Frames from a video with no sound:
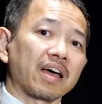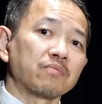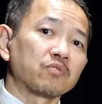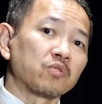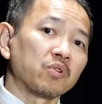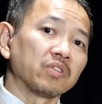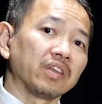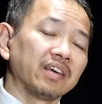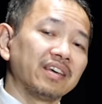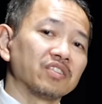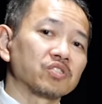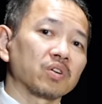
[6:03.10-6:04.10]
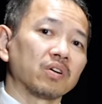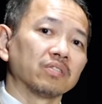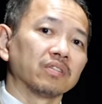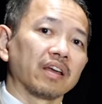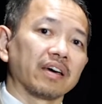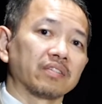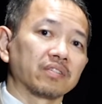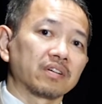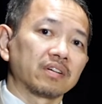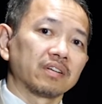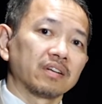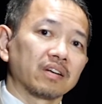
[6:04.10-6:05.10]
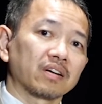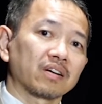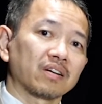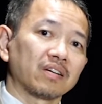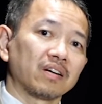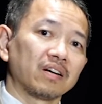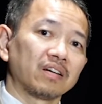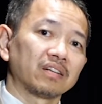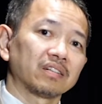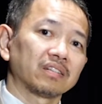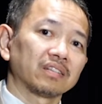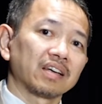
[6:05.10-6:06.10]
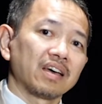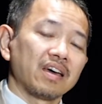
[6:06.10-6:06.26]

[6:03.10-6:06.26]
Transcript: I'm quoting his own letter called